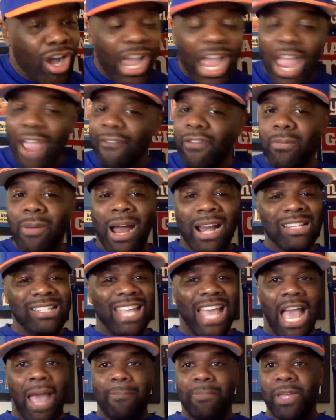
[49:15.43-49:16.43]
Everybody's
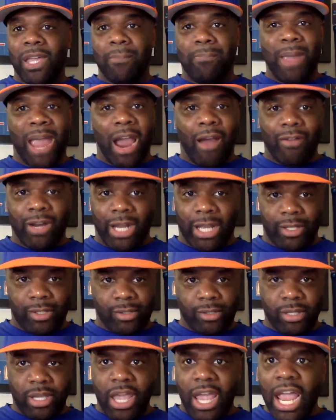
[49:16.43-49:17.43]
happy in paradise.
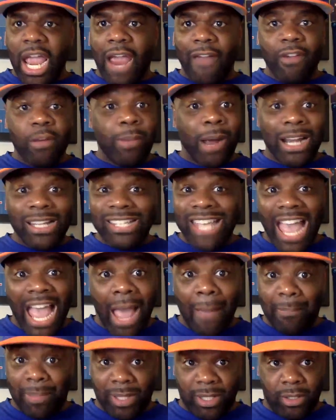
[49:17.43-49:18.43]
Everybody's
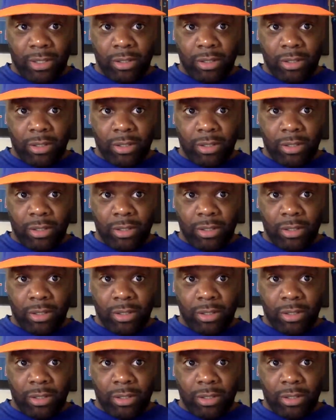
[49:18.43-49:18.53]
happy.